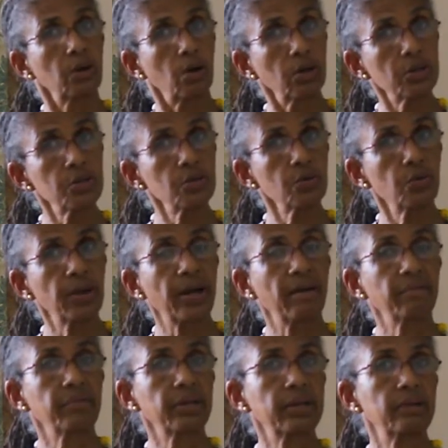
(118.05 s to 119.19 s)
also we
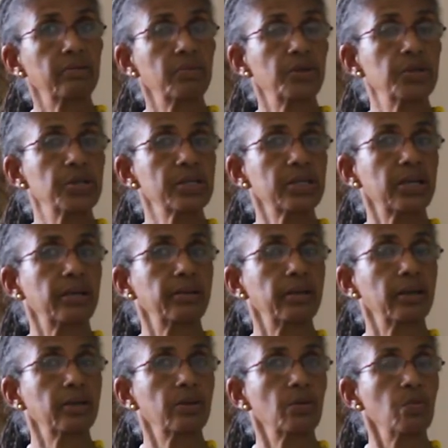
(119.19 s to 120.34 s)
have to help them understand
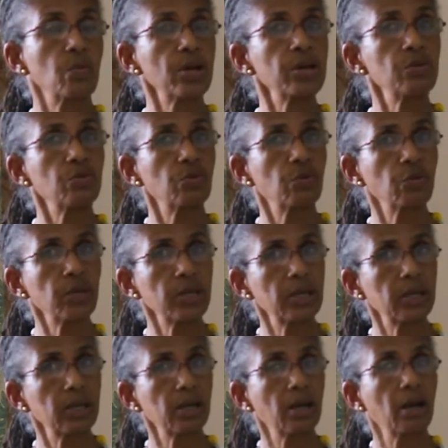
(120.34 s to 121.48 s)
that the way you green